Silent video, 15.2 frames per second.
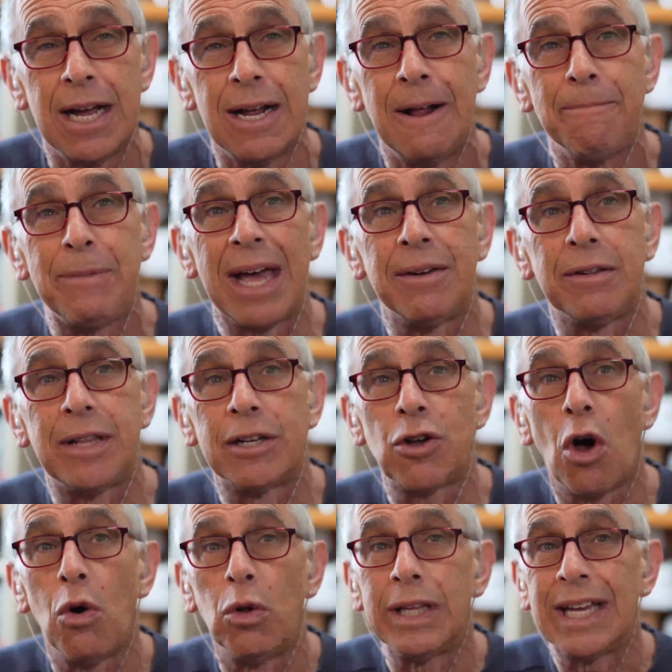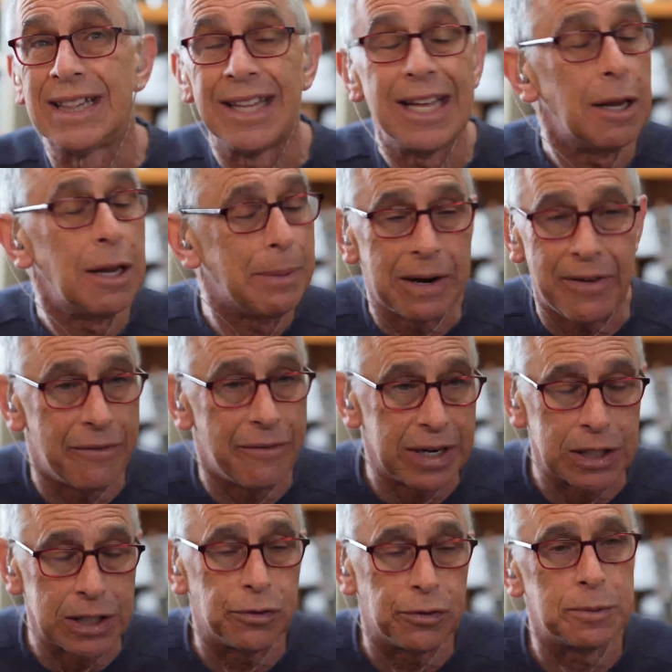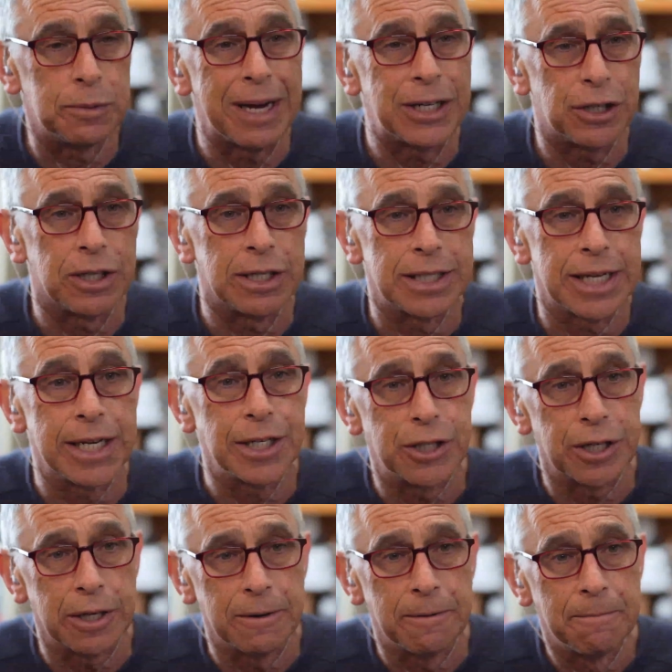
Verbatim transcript: that there's only a little bit of evidence for specialization.